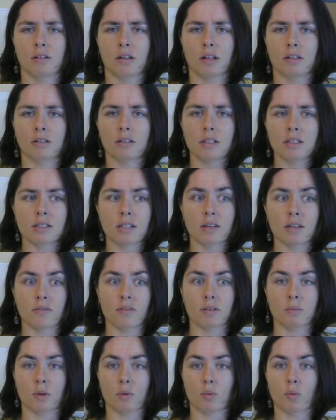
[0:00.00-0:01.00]
At least give
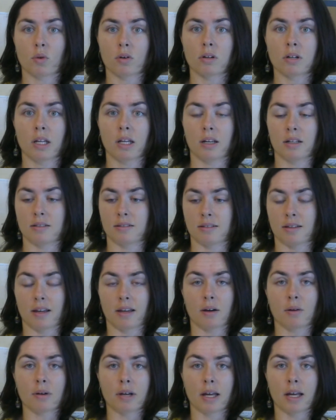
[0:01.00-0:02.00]
them a warning and say,
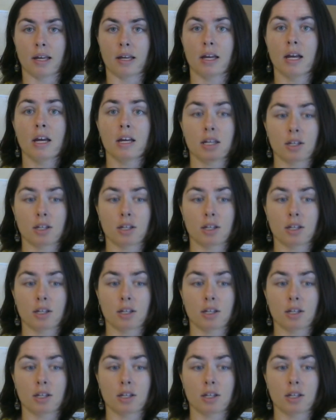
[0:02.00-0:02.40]
okay,